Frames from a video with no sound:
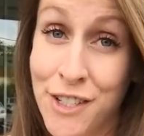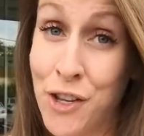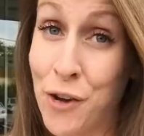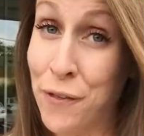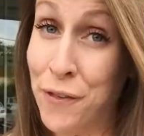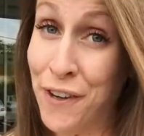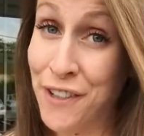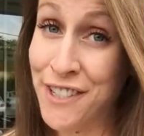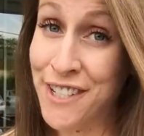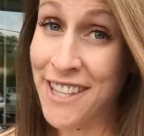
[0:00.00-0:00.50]
So
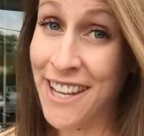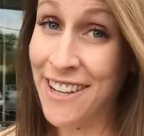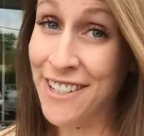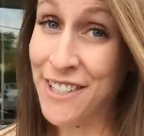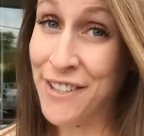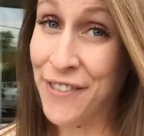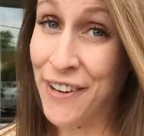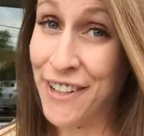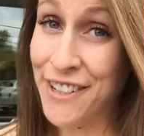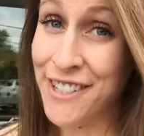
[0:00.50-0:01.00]
first things
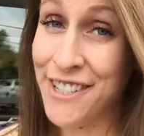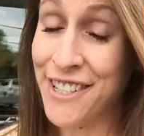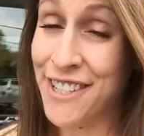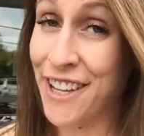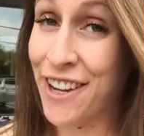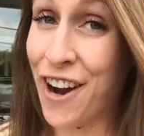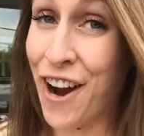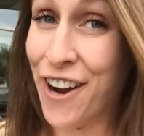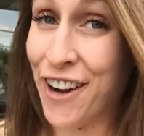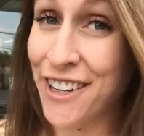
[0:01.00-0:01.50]
first,
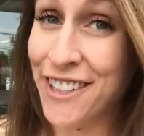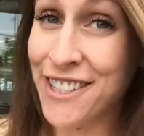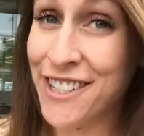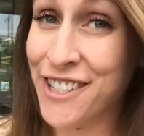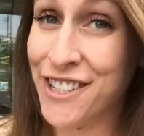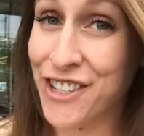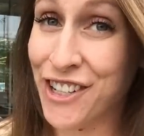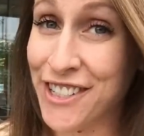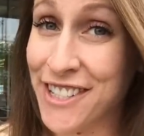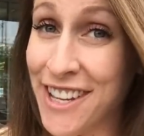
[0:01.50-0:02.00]
the
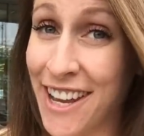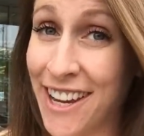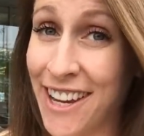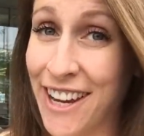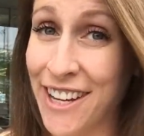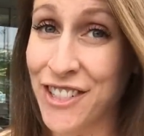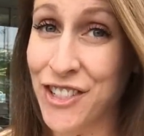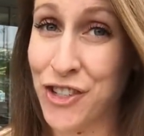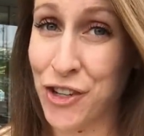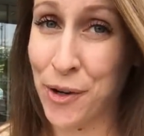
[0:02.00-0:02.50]
carts, just like
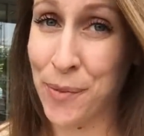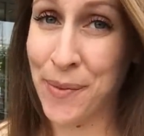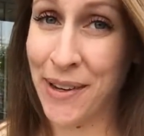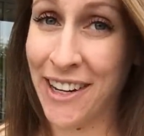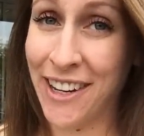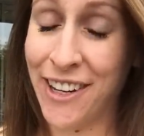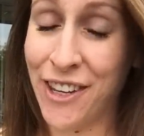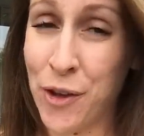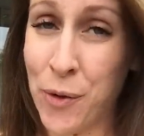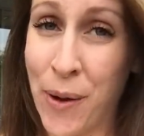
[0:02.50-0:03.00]
in
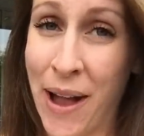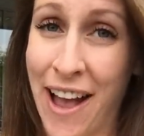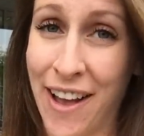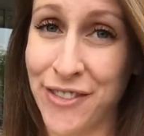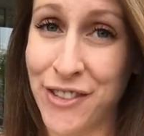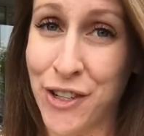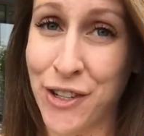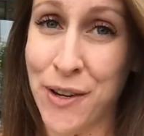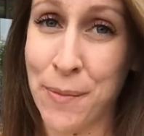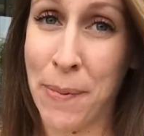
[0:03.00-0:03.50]
Germany, you
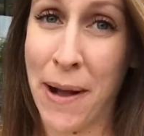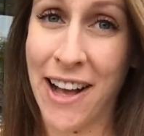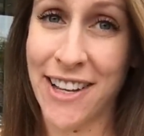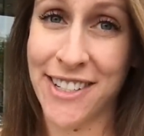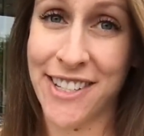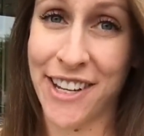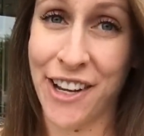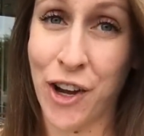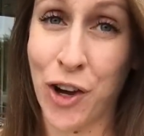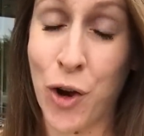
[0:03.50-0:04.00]
have to
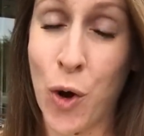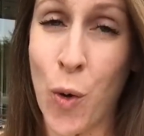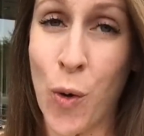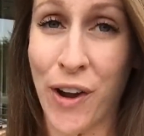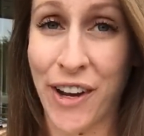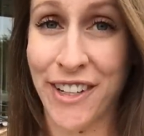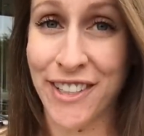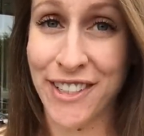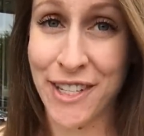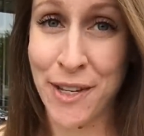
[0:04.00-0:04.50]
deposit a
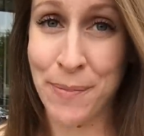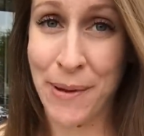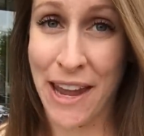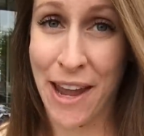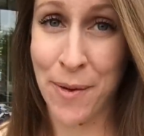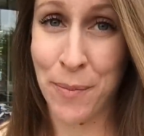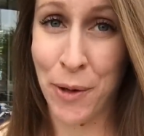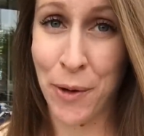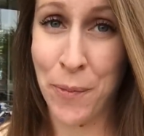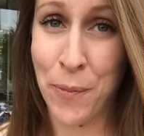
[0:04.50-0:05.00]
coin to be
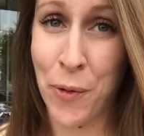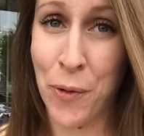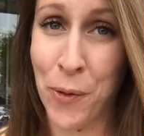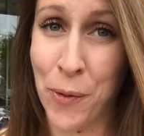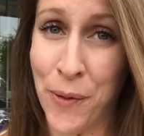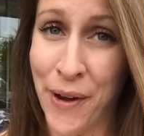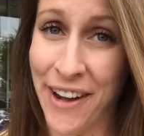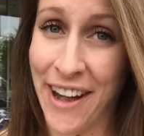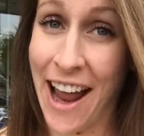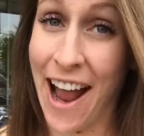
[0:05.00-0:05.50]
able to pull
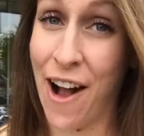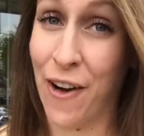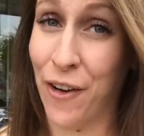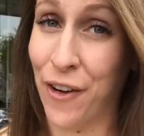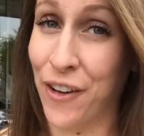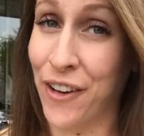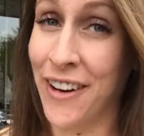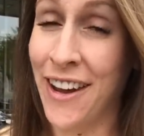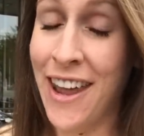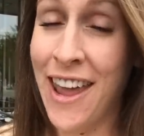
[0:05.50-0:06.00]
one
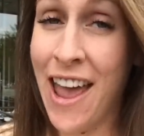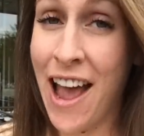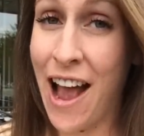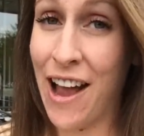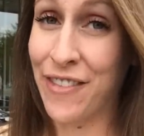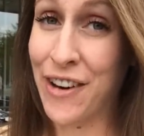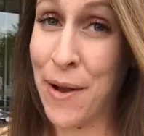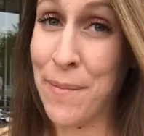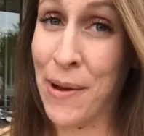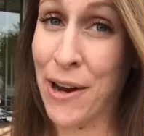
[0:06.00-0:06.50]
out.
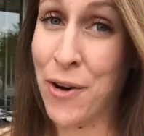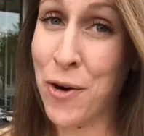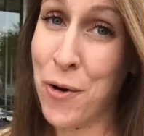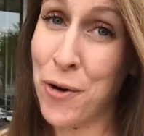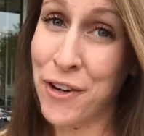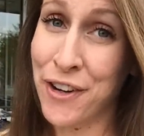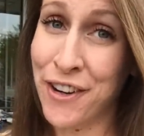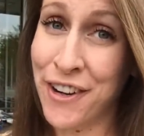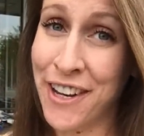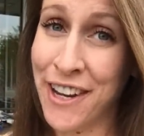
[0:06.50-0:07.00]
I've got my
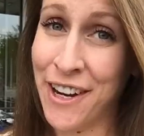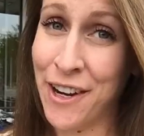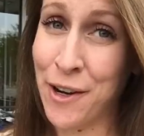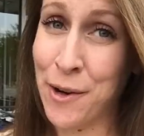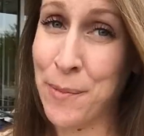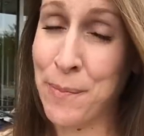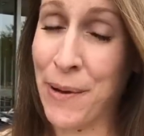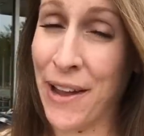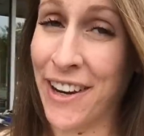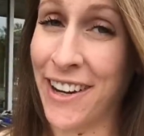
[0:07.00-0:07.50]
quarter
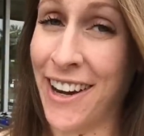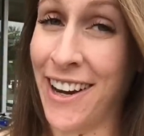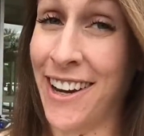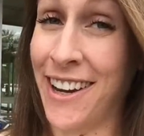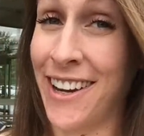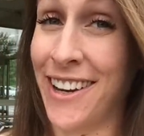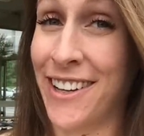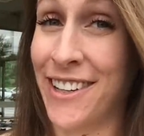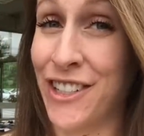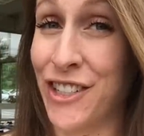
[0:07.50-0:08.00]
here, but
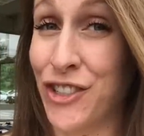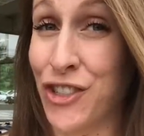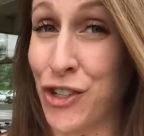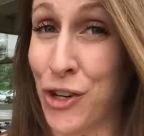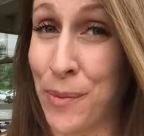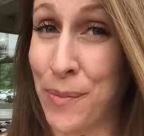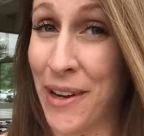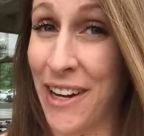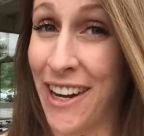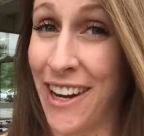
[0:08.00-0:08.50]
in
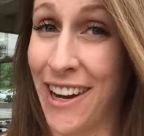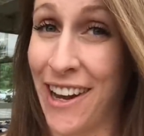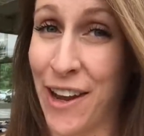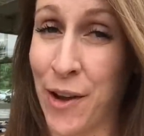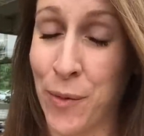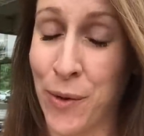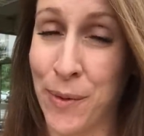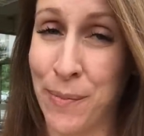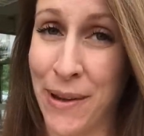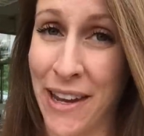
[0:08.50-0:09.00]
Germany it
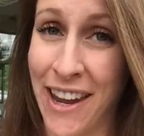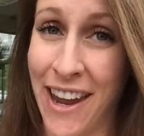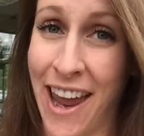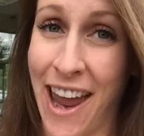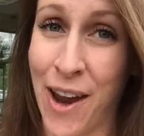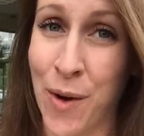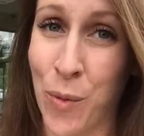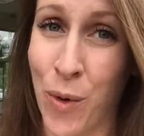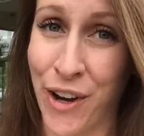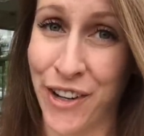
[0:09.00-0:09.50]
would be
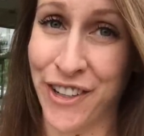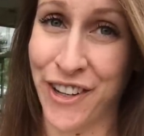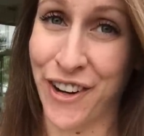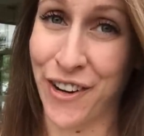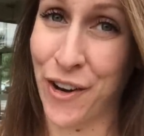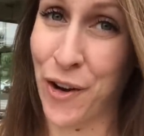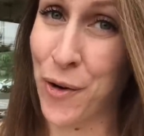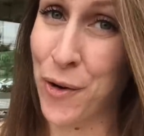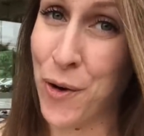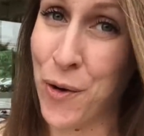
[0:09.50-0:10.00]
a
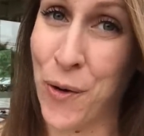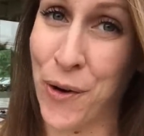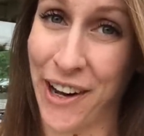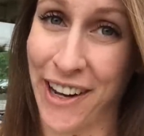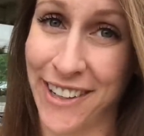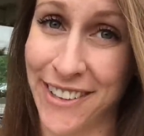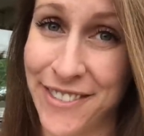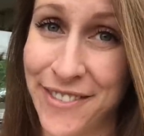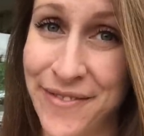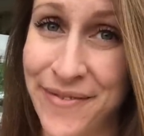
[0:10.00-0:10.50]
€1
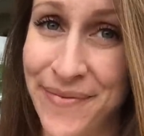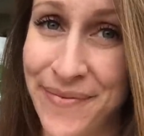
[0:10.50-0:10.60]
coin.